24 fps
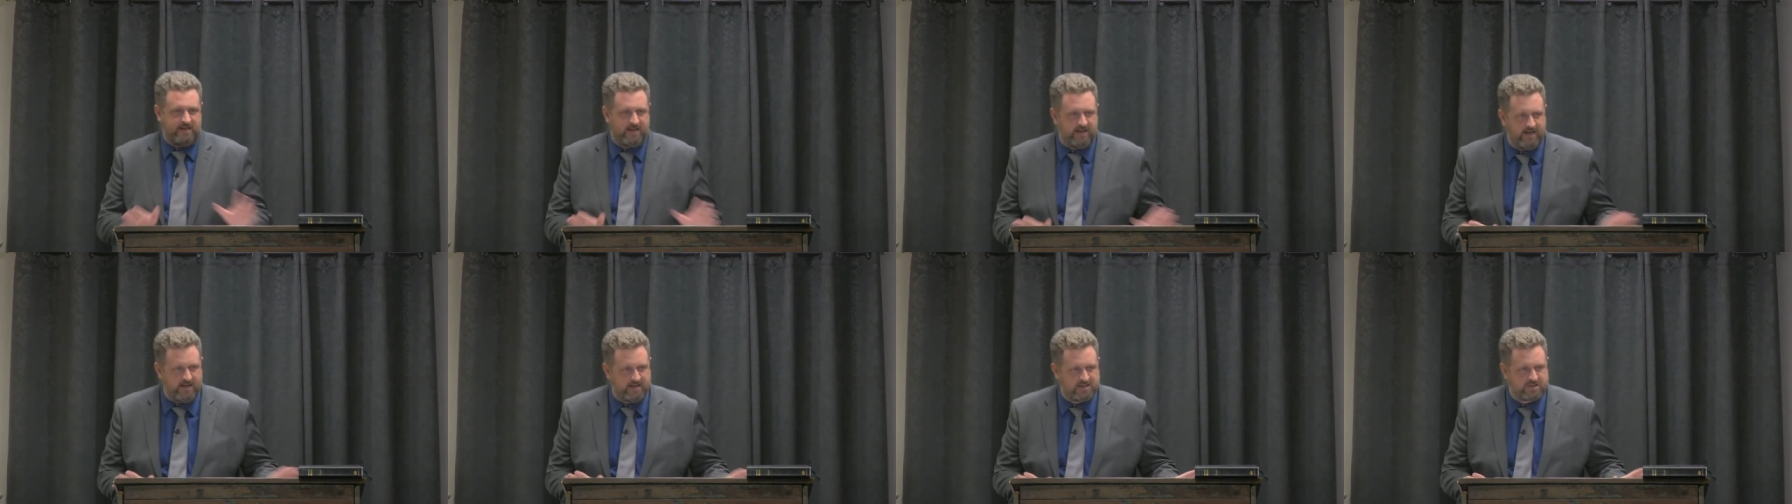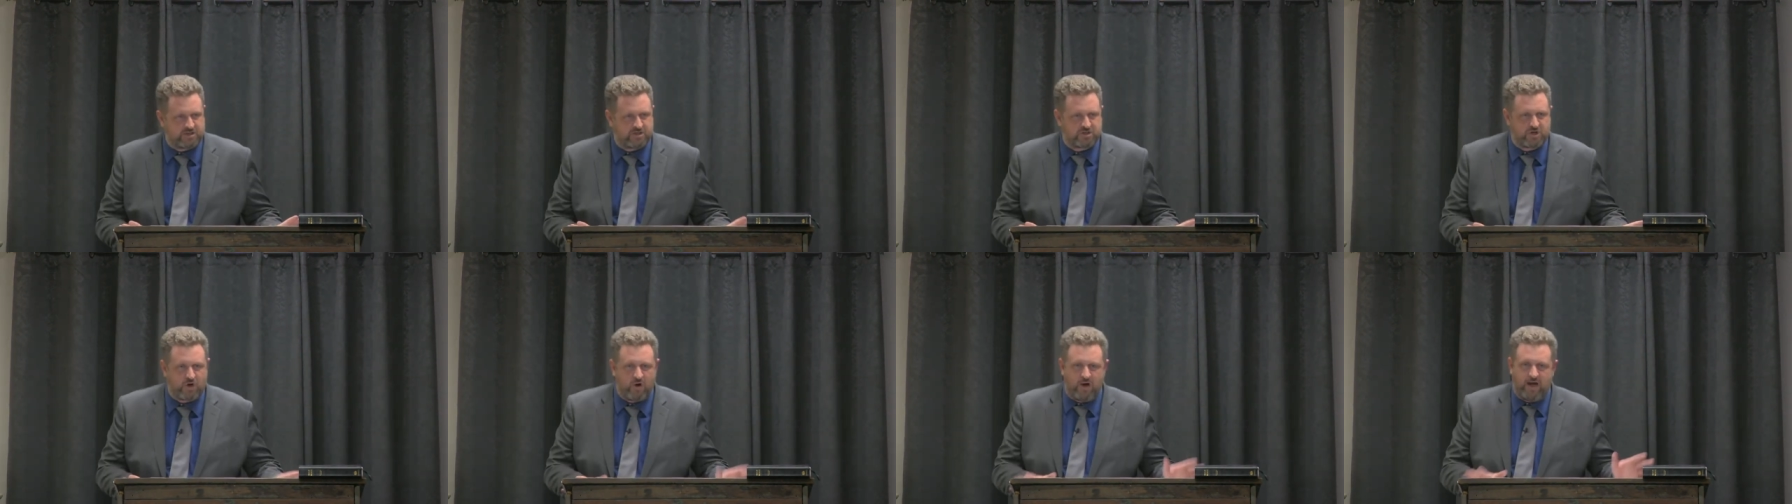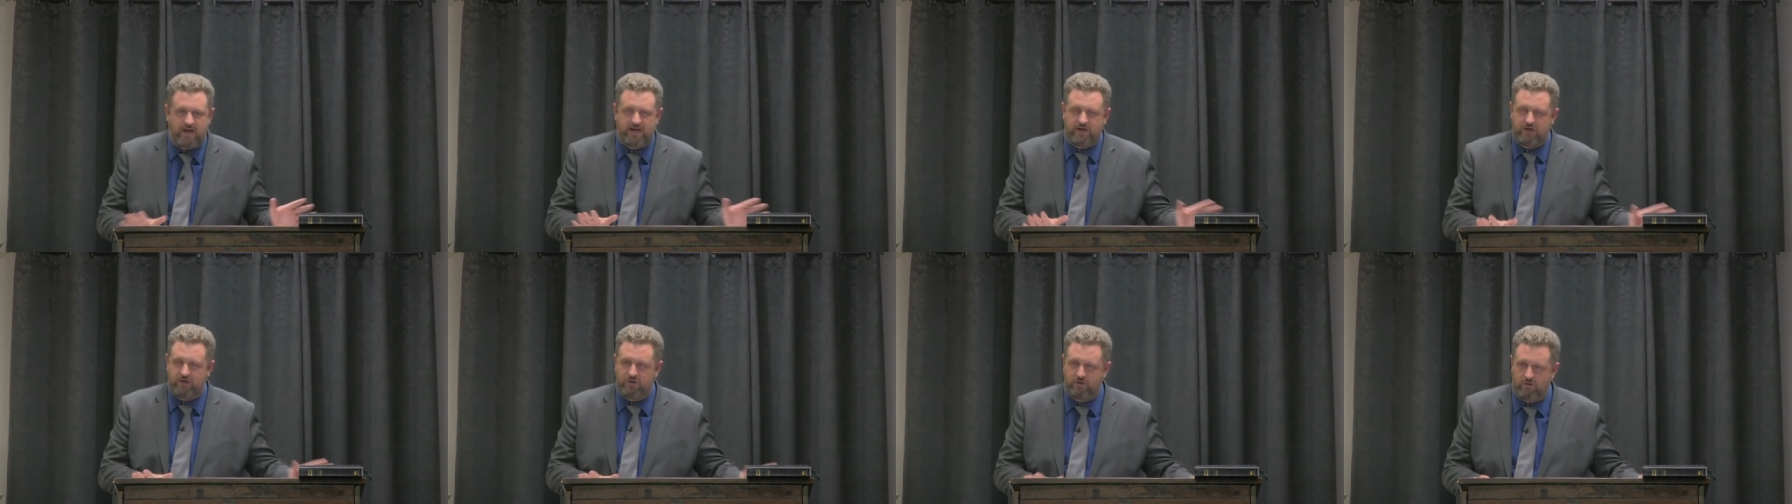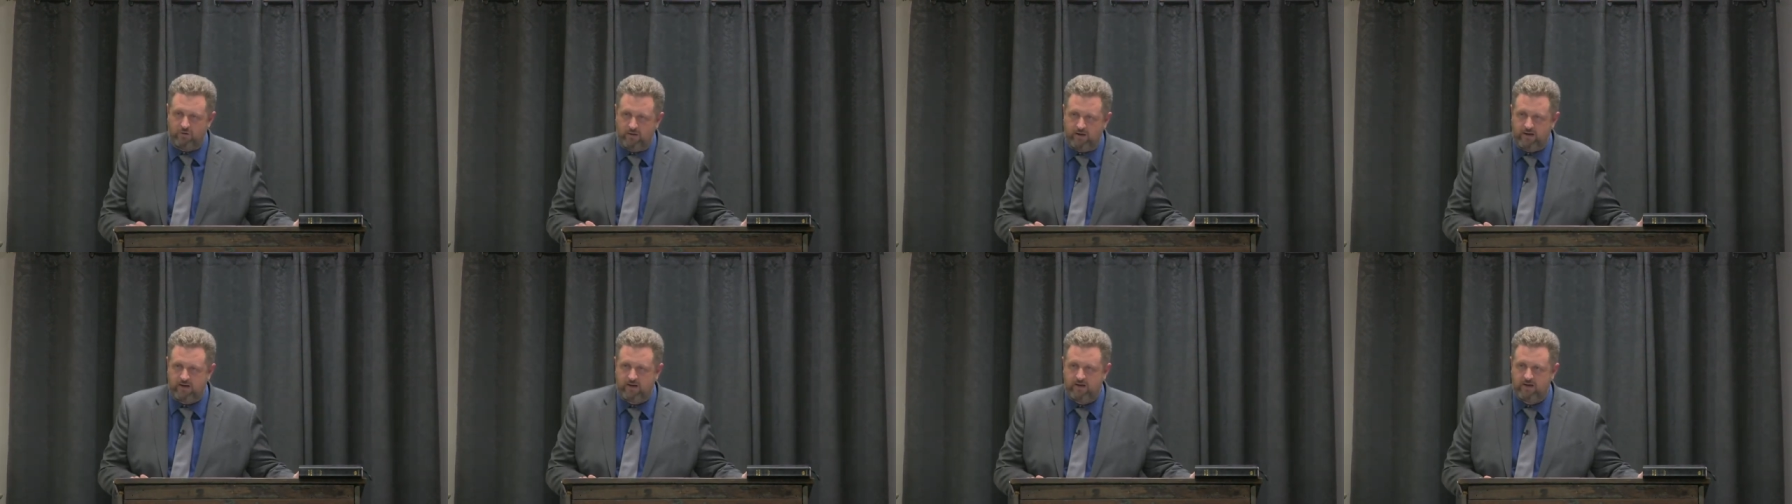it is, just go ahead and
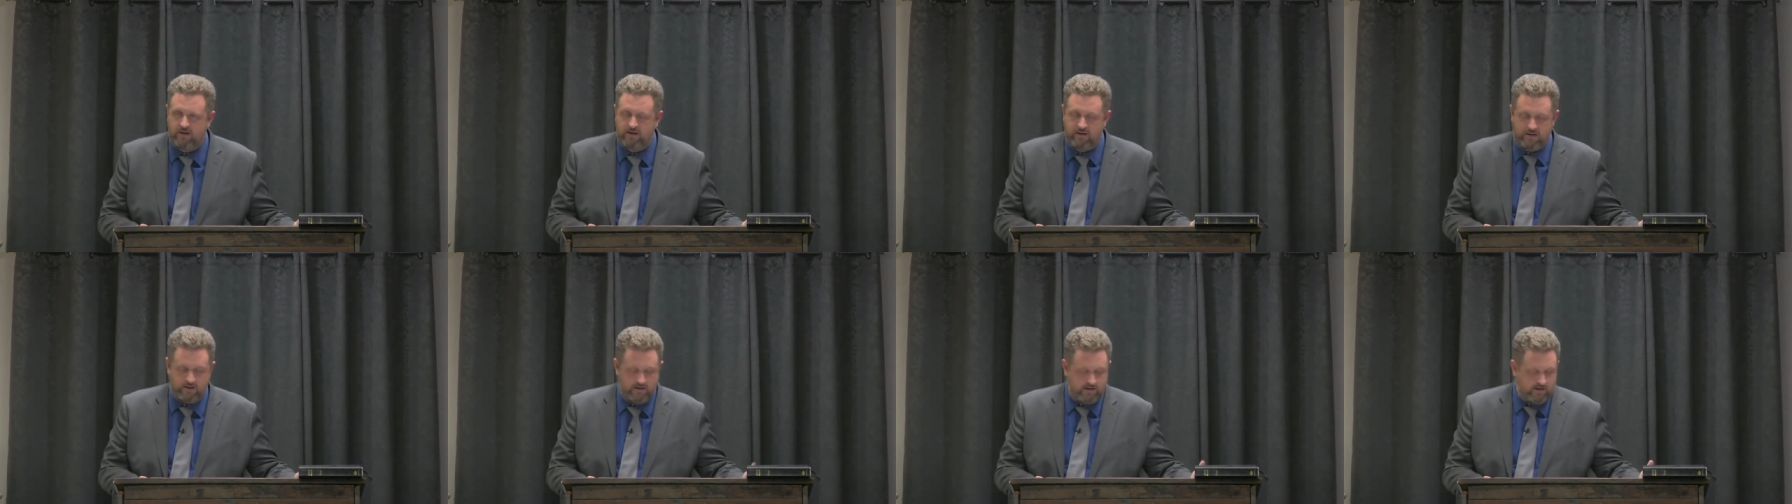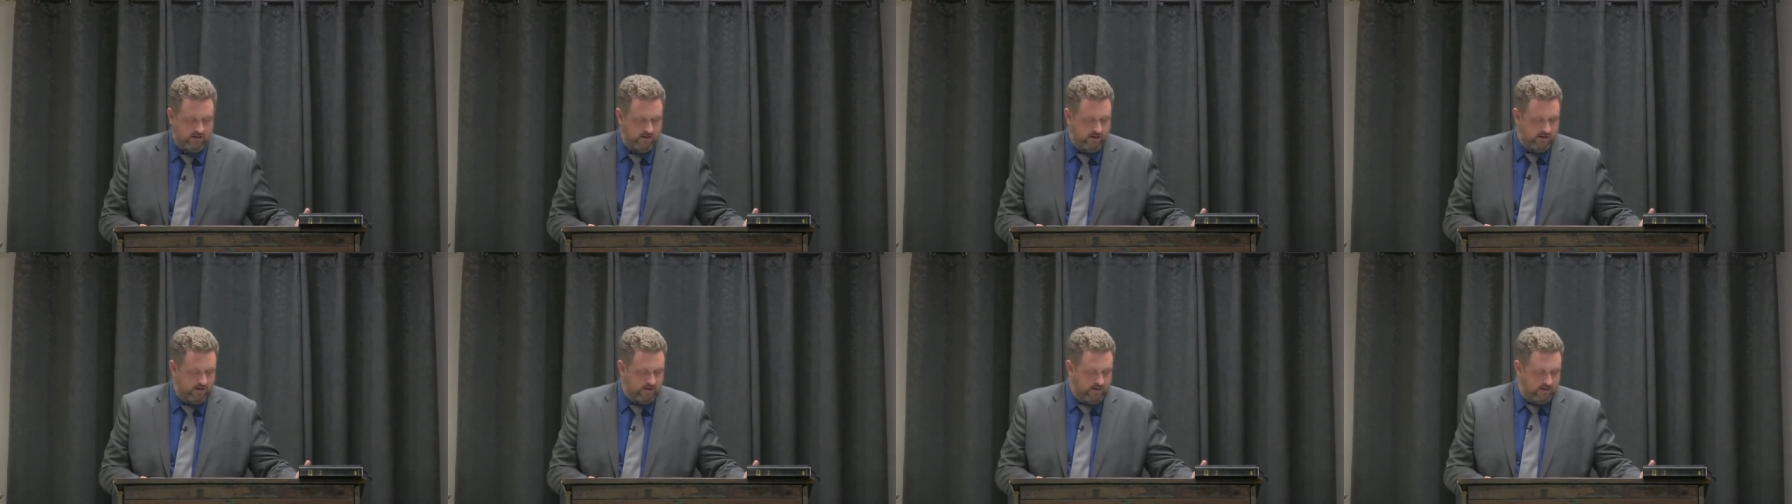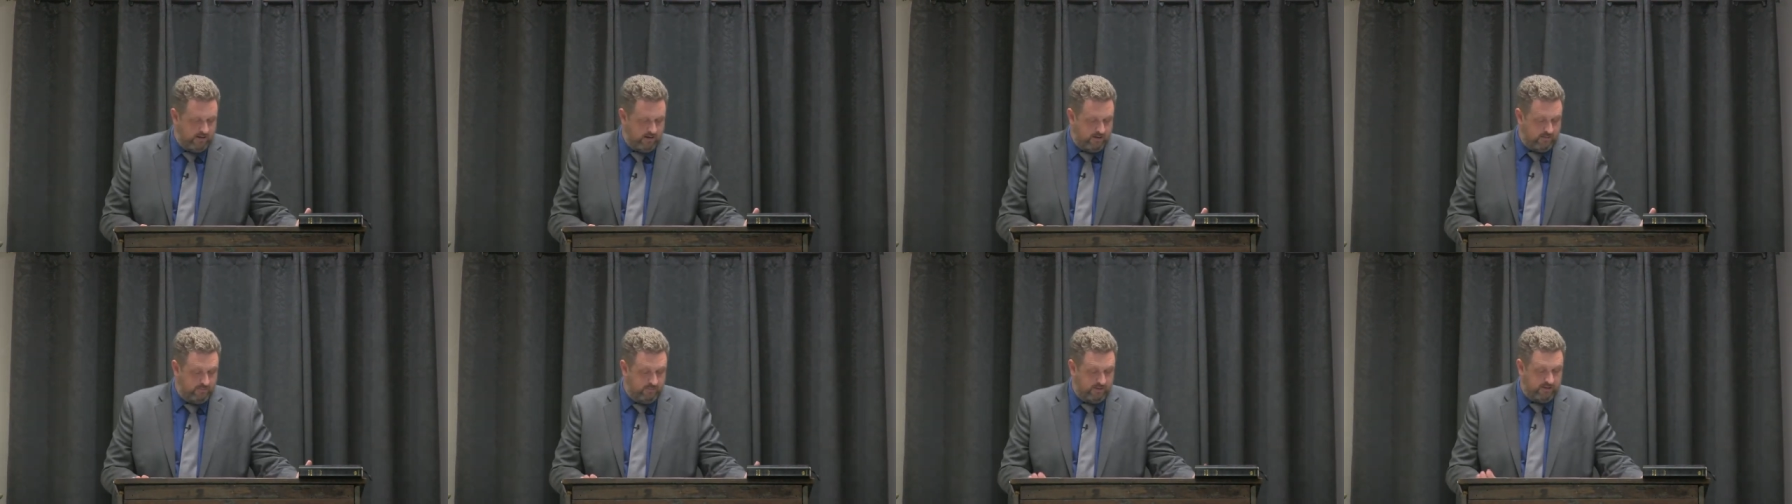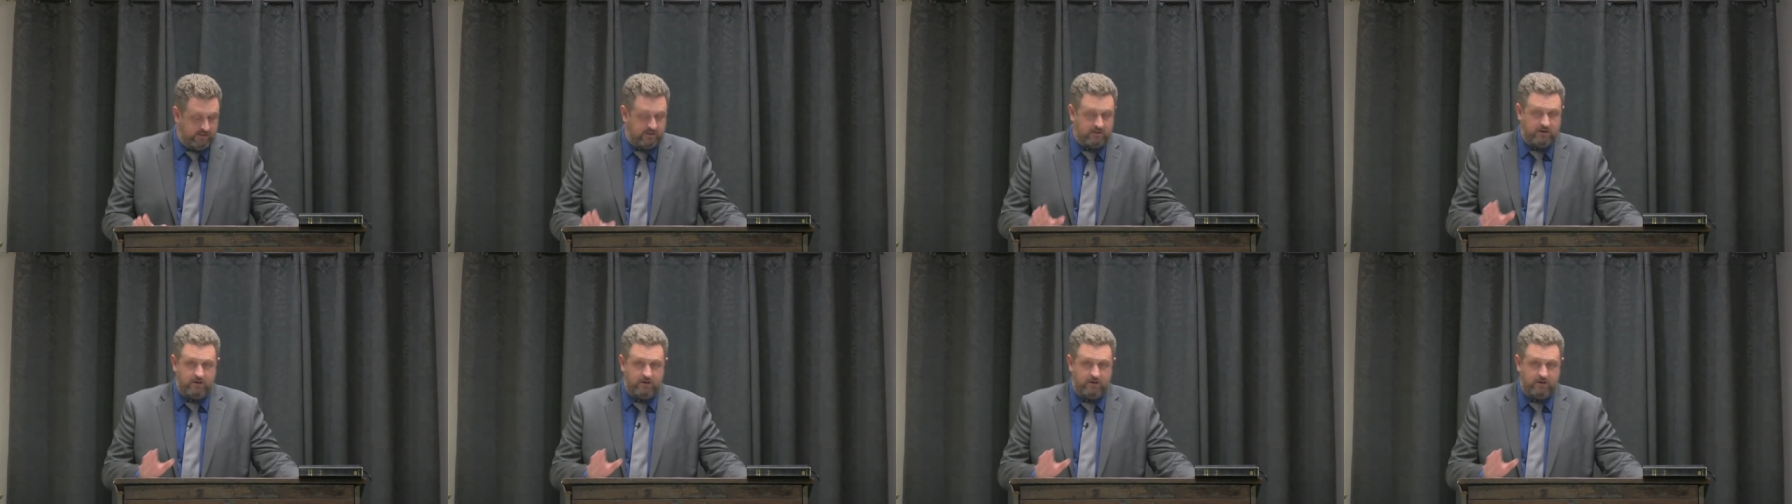do it. But,